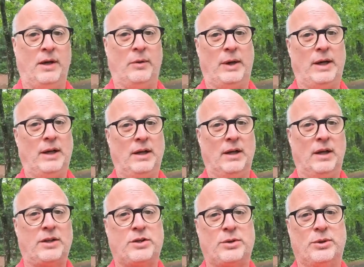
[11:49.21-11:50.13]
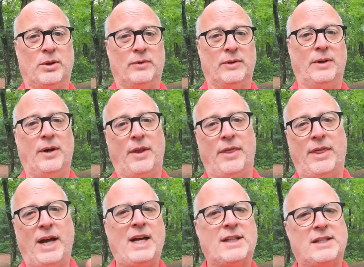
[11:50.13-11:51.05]
Anyway, lecture over.
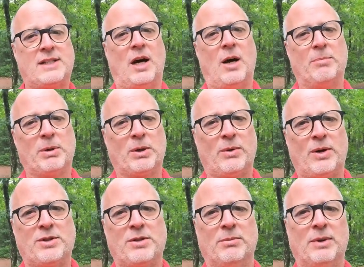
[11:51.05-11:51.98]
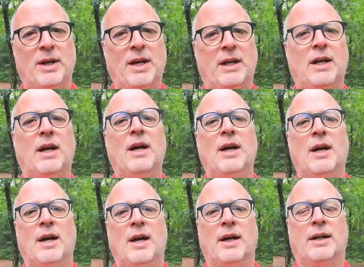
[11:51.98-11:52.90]
That's Upper Gresham Lake
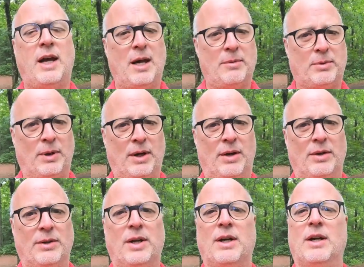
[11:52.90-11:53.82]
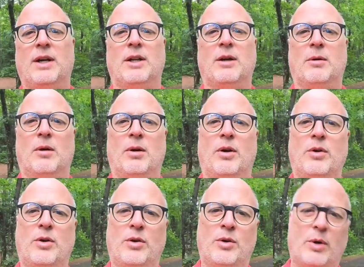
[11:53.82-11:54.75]
Campground in
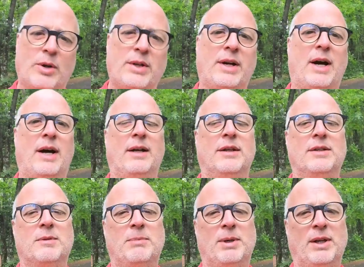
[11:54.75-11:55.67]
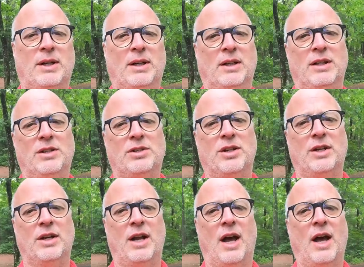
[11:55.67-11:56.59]
the Northern Highlands, American
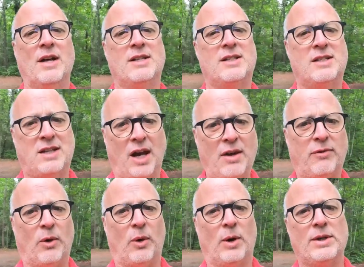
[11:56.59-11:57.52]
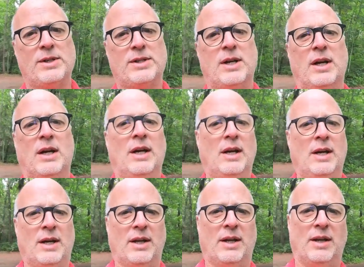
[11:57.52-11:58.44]
Legion State Forest
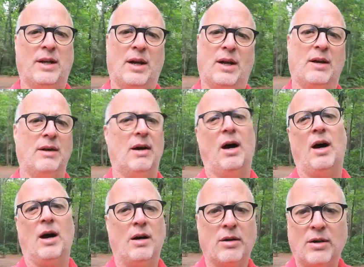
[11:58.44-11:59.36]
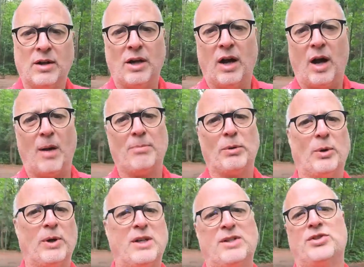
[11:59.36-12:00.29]
in
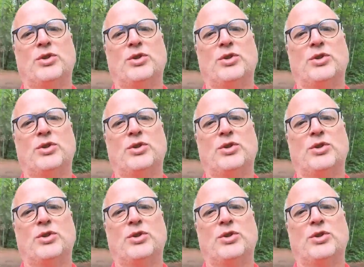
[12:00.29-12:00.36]
upper